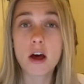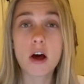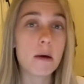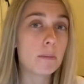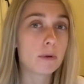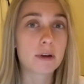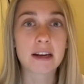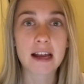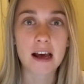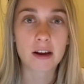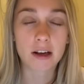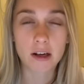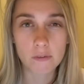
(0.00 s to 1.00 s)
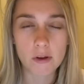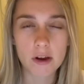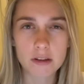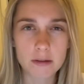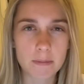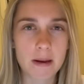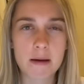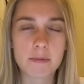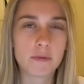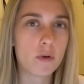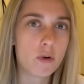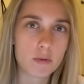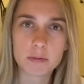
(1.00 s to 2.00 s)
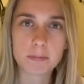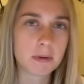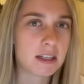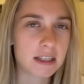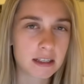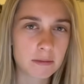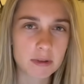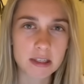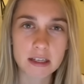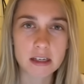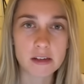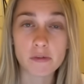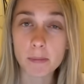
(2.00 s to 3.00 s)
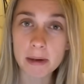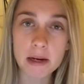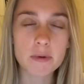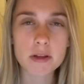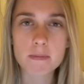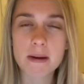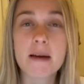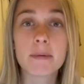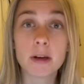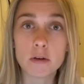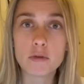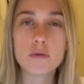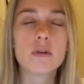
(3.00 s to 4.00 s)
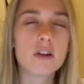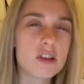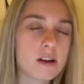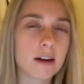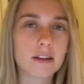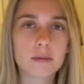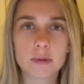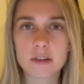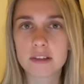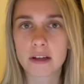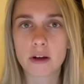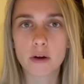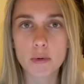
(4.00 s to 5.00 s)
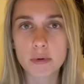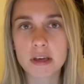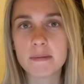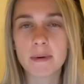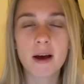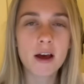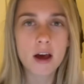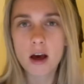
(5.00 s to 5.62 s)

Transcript: I'm not gonna act like I've heard of the player before or was particularly familiar with the player, but I do know United want a second goalkeeper.